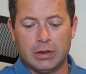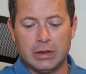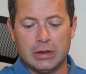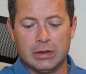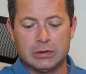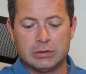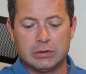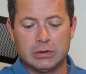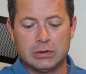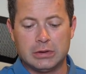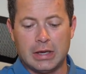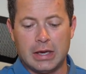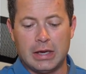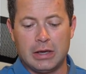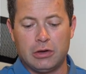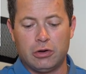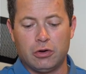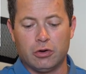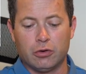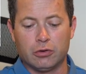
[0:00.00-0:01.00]
is to
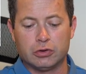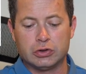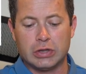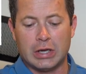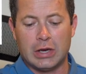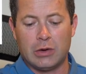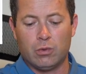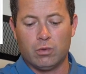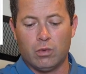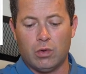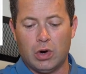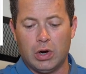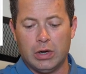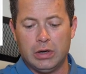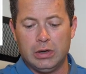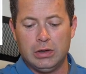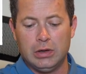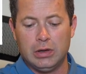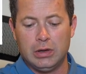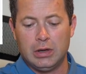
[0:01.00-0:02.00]
take your
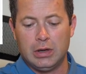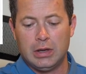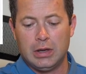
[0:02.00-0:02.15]
J1